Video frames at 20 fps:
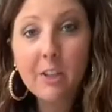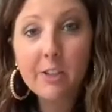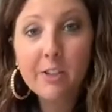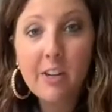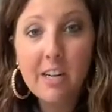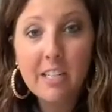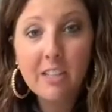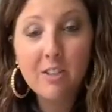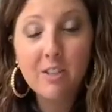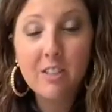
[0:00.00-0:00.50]
at our
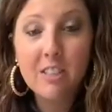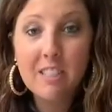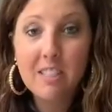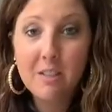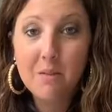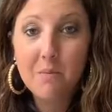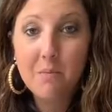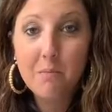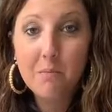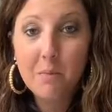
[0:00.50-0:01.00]
directions, it
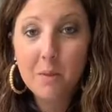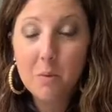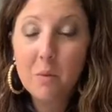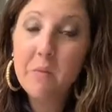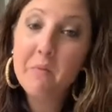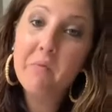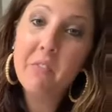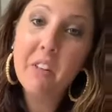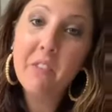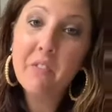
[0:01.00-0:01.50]
says
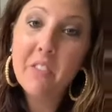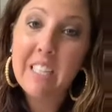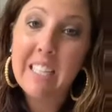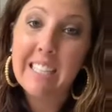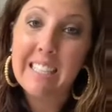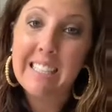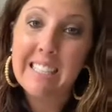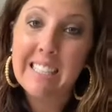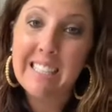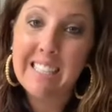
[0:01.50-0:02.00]
between
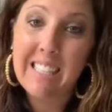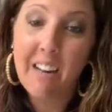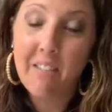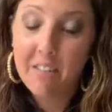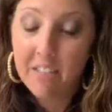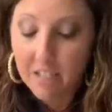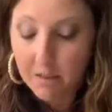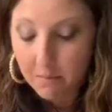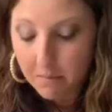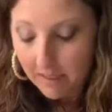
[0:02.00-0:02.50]
50 and
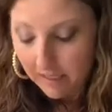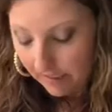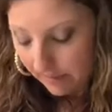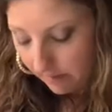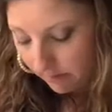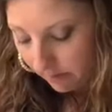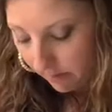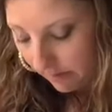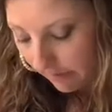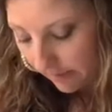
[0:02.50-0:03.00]
70
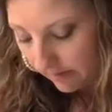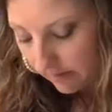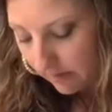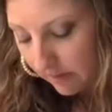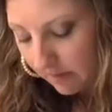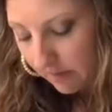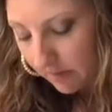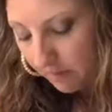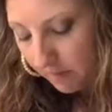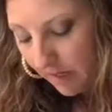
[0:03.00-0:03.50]
minutes. So that's
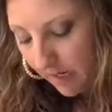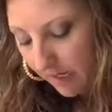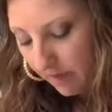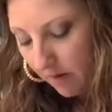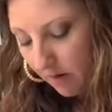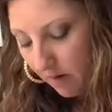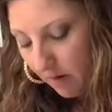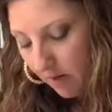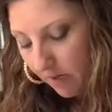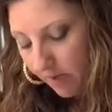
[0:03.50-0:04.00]
gonna
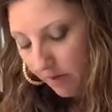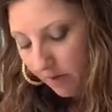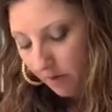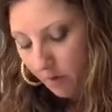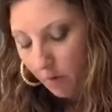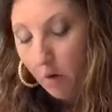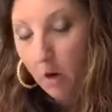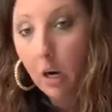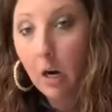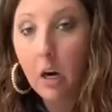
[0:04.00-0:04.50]
depend on
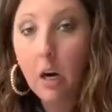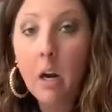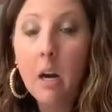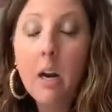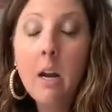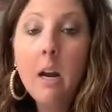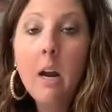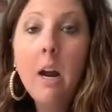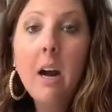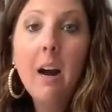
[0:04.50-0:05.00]
your
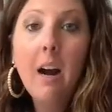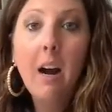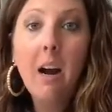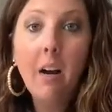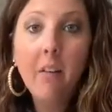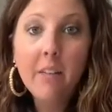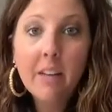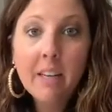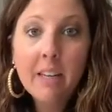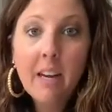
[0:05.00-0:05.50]

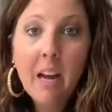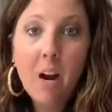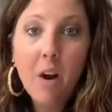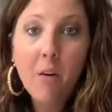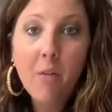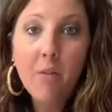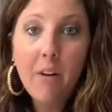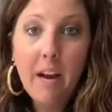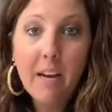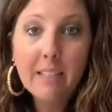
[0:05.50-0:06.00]
oven,
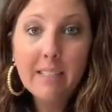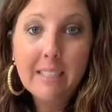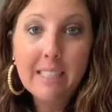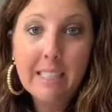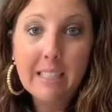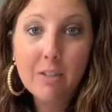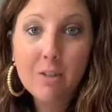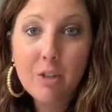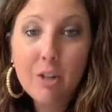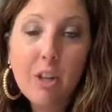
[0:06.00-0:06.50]
how fast
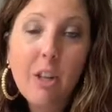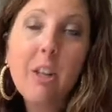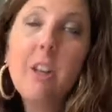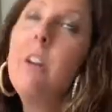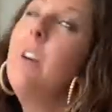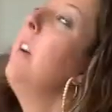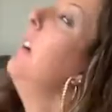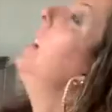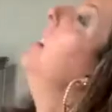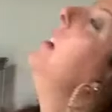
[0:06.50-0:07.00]
things cook.
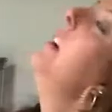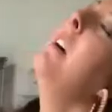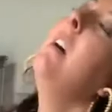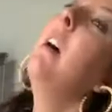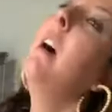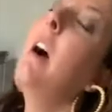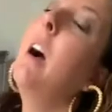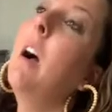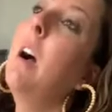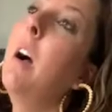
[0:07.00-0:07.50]

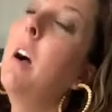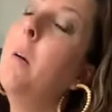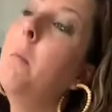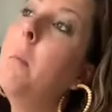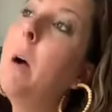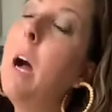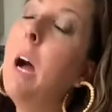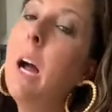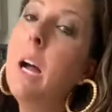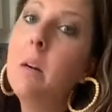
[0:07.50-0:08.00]

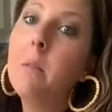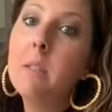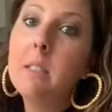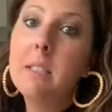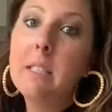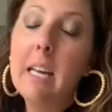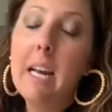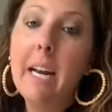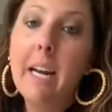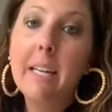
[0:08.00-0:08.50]
I
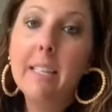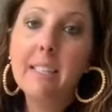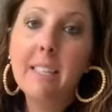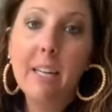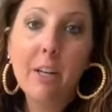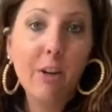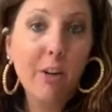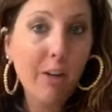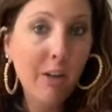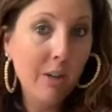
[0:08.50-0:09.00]
would say
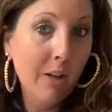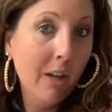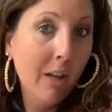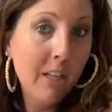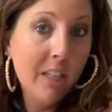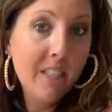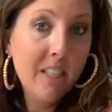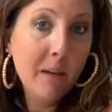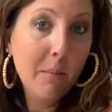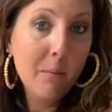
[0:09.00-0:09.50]
set your
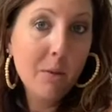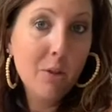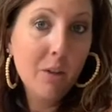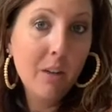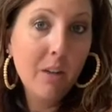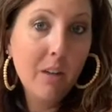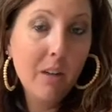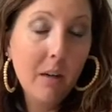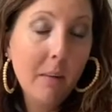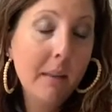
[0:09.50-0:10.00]

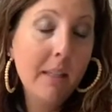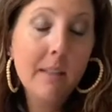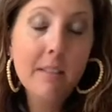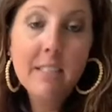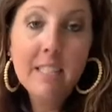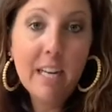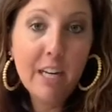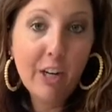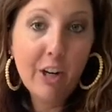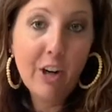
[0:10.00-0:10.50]
temperature,
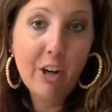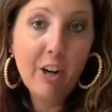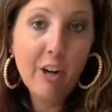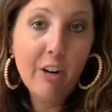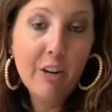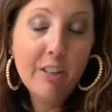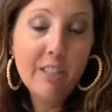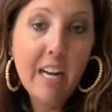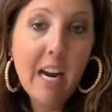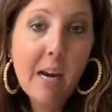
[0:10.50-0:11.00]
set
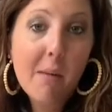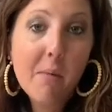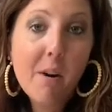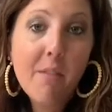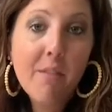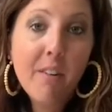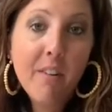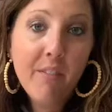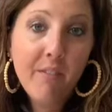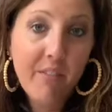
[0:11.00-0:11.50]
your
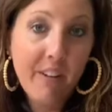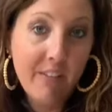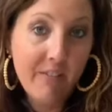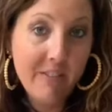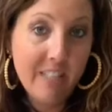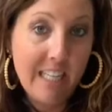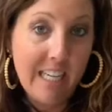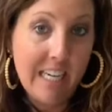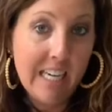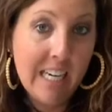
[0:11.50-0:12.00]
timer for
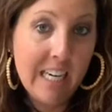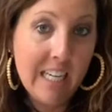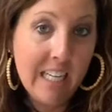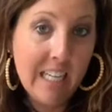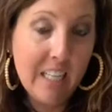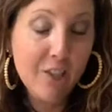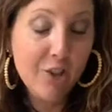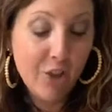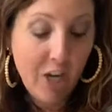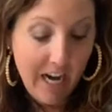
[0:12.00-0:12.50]
50
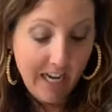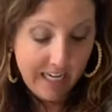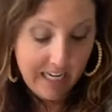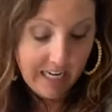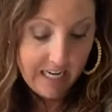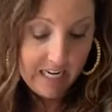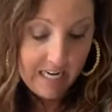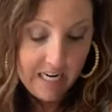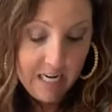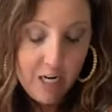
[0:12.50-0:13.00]
and check
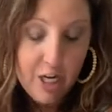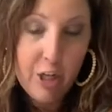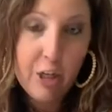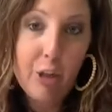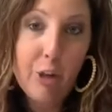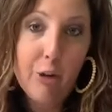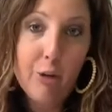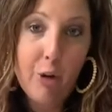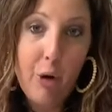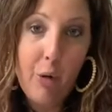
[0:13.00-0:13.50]
it.
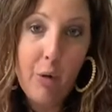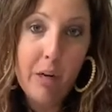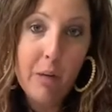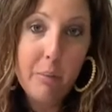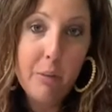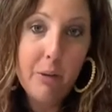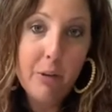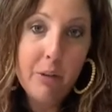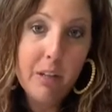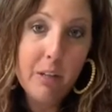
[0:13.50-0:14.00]
You don't
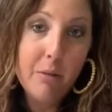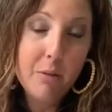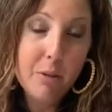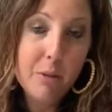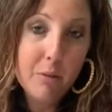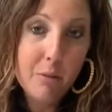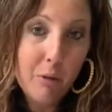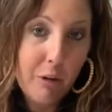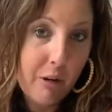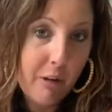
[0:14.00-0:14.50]
wanna pull it out
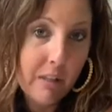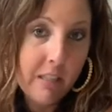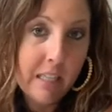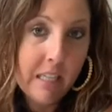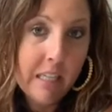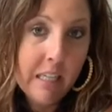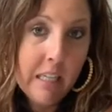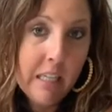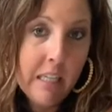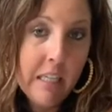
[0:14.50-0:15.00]
too
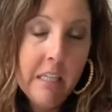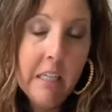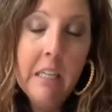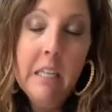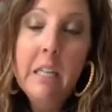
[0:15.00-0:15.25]
early